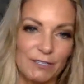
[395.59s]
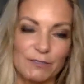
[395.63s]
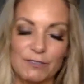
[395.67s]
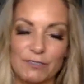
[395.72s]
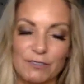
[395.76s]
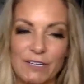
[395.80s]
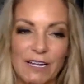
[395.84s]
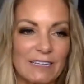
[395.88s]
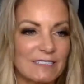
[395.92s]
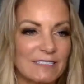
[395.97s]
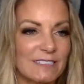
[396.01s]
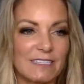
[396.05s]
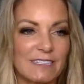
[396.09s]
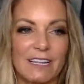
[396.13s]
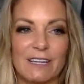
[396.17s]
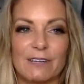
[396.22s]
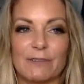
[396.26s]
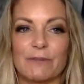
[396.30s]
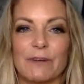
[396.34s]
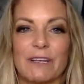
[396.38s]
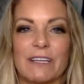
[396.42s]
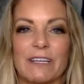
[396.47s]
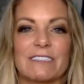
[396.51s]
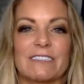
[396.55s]
You do not. It's
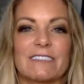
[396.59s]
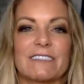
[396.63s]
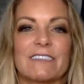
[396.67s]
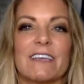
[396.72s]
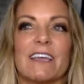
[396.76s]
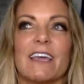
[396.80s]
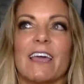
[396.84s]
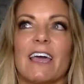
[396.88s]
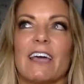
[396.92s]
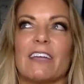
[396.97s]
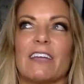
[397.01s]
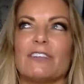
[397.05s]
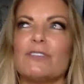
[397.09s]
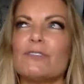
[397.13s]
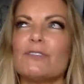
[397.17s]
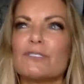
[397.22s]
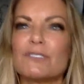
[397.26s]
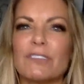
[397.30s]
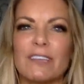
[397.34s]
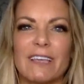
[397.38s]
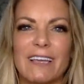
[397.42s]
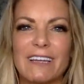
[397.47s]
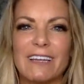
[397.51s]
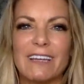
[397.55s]
not a race. And
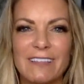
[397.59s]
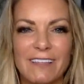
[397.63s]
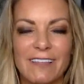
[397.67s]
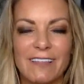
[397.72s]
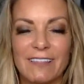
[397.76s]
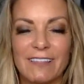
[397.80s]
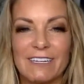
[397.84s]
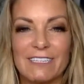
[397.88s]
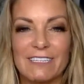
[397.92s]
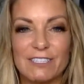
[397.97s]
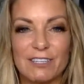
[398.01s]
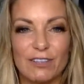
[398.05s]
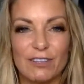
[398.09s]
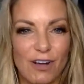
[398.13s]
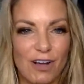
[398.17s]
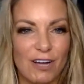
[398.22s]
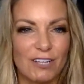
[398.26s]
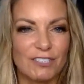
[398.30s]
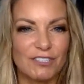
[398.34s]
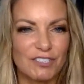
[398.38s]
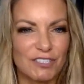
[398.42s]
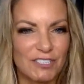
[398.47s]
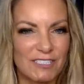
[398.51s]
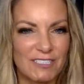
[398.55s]
usually anything that is
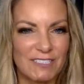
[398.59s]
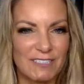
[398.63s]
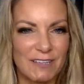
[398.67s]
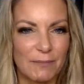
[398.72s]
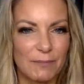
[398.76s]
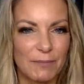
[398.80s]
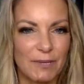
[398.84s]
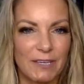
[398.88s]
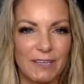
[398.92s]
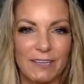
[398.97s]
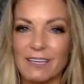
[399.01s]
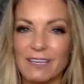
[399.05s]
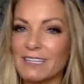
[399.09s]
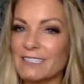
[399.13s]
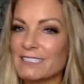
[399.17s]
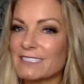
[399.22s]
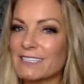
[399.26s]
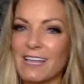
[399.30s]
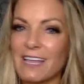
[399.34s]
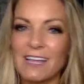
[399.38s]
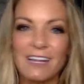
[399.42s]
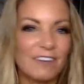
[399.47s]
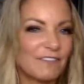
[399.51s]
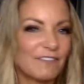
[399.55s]
launched at Summit,
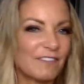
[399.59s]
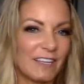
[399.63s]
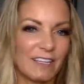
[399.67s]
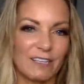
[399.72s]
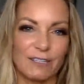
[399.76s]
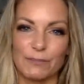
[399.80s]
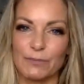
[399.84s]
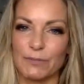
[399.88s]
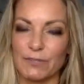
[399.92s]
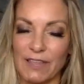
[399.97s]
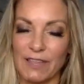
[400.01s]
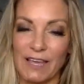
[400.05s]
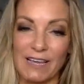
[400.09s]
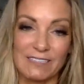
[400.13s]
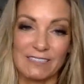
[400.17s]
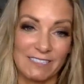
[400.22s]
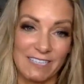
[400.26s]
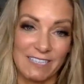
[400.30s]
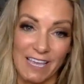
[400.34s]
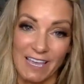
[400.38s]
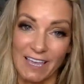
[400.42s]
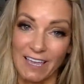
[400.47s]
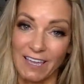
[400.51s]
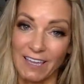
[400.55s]
it's not available
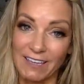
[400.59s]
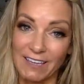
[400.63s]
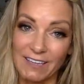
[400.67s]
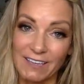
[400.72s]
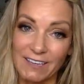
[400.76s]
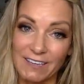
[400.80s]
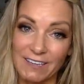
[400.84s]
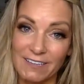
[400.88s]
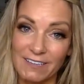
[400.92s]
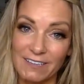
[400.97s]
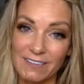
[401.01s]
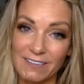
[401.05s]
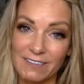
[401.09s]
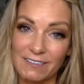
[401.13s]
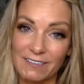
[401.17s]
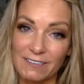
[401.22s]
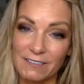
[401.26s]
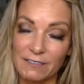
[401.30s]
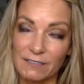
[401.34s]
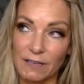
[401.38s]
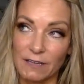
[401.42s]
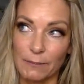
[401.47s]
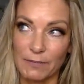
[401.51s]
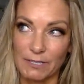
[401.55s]
that day.
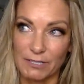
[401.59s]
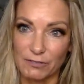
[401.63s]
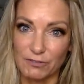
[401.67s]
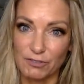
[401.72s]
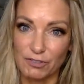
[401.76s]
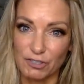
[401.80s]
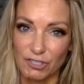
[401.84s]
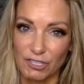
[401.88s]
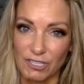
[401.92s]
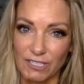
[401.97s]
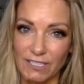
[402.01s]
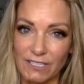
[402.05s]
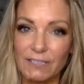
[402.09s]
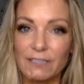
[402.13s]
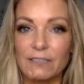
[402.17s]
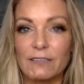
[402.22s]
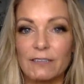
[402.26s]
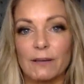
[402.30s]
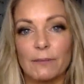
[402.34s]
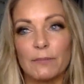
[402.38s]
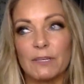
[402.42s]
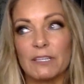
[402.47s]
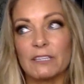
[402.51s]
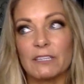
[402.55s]
I mean,
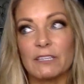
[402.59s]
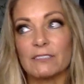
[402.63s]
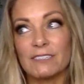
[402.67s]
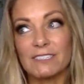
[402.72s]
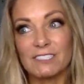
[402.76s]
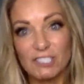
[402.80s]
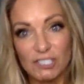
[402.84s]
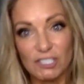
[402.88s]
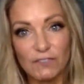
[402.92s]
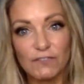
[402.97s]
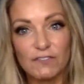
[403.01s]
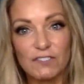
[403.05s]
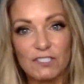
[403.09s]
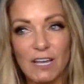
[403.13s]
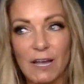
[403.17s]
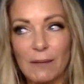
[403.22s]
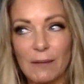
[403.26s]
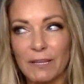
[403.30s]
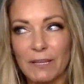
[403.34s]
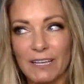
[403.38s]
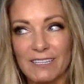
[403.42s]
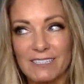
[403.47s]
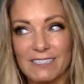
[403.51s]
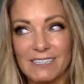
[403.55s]
usually. I mean, Shift
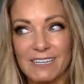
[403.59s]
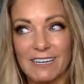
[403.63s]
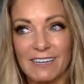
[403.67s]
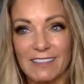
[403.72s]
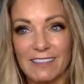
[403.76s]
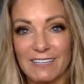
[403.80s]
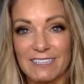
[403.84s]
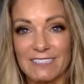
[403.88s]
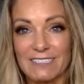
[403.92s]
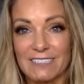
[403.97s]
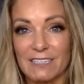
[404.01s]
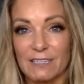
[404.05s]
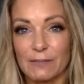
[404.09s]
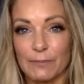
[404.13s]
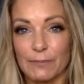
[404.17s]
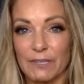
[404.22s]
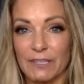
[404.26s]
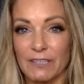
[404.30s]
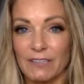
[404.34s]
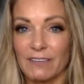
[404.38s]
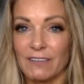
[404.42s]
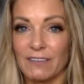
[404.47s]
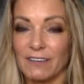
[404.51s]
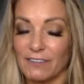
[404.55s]
Shop, like I said, I think is going to
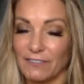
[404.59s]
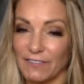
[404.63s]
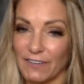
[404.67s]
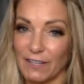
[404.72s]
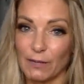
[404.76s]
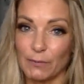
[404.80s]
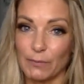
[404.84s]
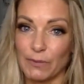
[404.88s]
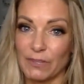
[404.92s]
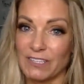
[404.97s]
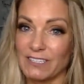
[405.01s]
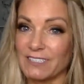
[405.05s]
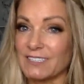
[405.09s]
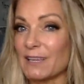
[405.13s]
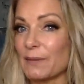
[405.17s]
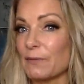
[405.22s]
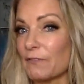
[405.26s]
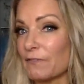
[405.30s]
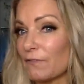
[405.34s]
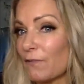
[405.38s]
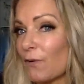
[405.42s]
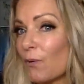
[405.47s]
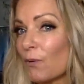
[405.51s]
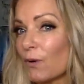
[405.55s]
be available the day
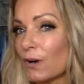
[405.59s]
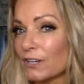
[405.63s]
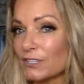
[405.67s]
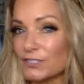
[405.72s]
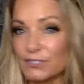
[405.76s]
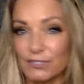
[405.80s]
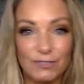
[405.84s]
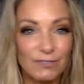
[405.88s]
before.